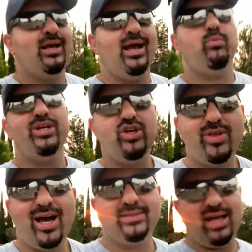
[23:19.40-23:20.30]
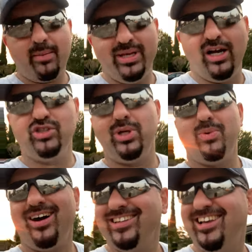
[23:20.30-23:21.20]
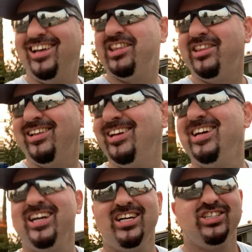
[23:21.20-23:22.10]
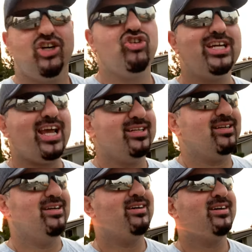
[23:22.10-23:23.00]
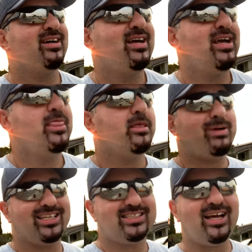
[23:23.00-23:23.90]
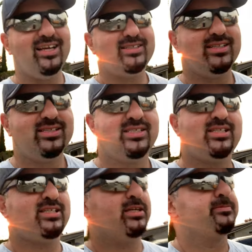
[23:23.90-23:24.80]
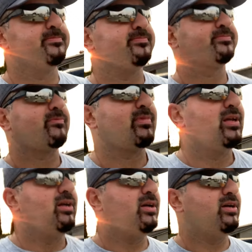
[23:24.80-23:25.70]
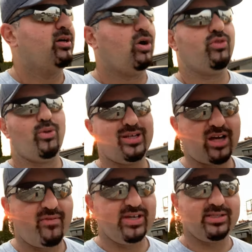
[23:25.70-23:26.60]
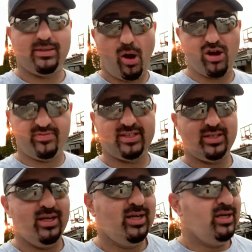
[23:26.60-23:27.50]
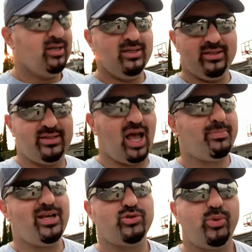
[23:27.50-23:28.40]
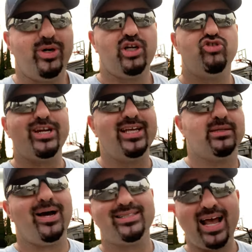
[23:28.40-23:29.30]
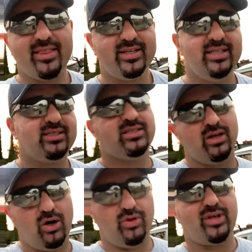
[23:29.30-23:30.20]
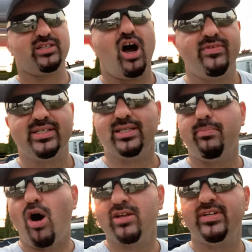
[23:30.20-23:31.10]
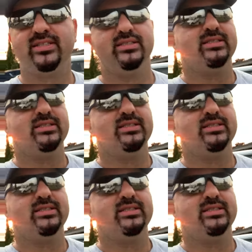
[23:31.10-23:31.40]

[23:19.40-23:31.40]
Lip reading: And we do that not because we want to create the best scientists, although that's obviously part of it, not because we want to create the best athletes, although that's obviously part of it.